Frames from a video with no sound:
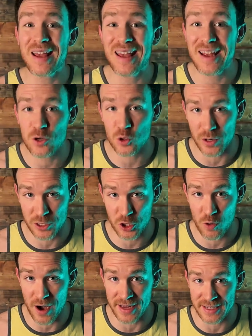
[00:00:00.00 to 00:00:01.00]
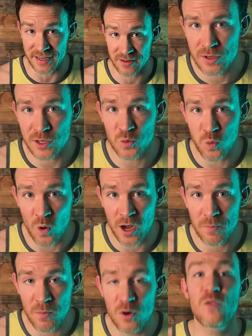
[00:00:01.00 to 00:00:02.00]
here's what's crazy. This
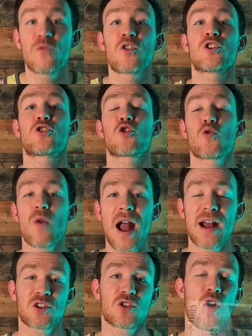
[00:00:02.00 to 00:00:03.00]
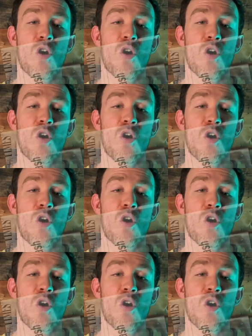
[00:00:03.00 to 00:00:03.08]
one move could crash the